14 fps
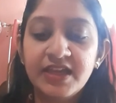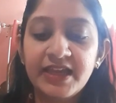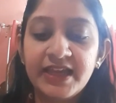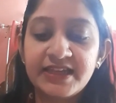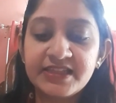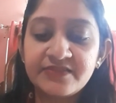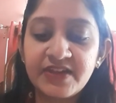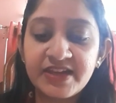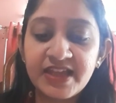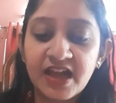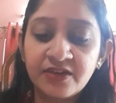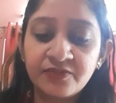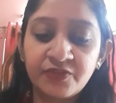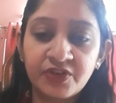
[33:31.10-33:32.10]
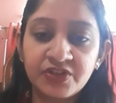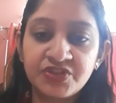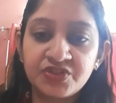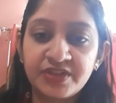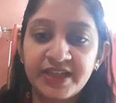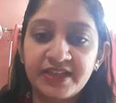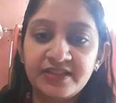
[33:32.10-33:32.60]
it is very
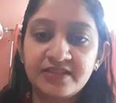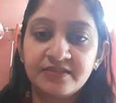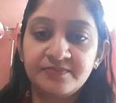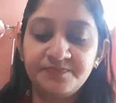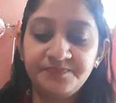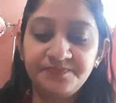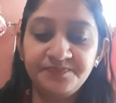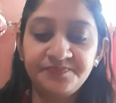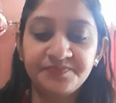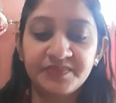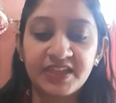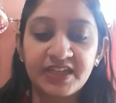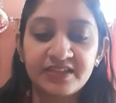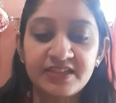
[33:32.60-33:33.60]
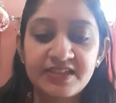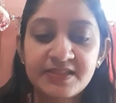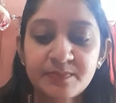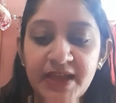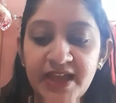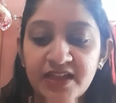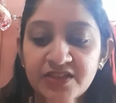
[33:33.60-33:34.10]
unfortunate that
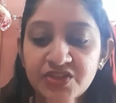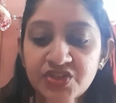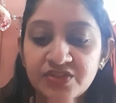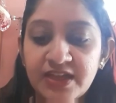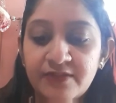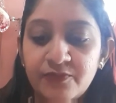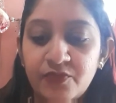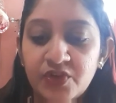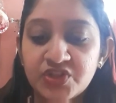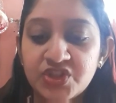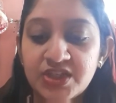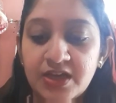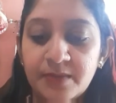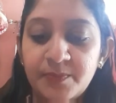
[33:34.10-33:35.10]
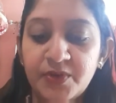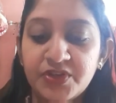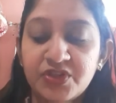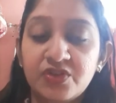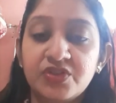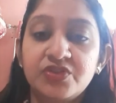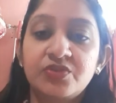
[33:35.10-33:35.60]
this man should have washed up on
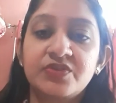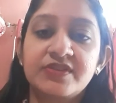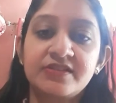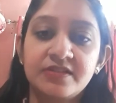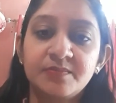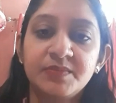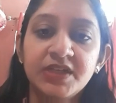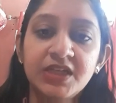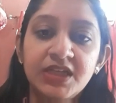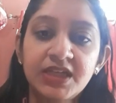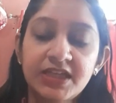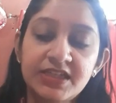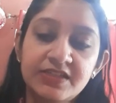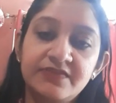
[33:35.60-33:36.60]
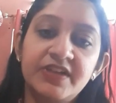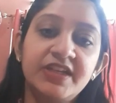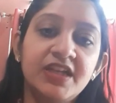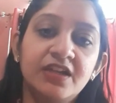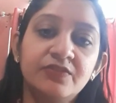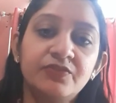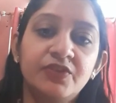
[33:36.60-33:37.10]
your doorstep. It is
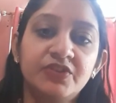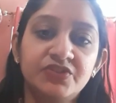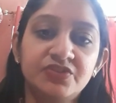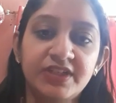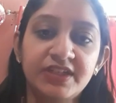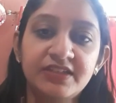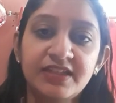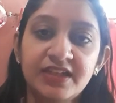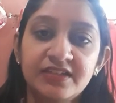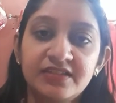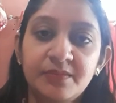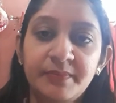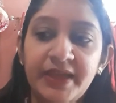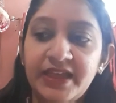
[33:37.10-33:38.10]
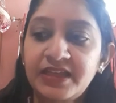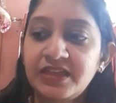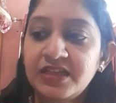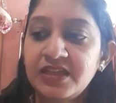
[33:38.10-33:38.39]
very unfortunate that the man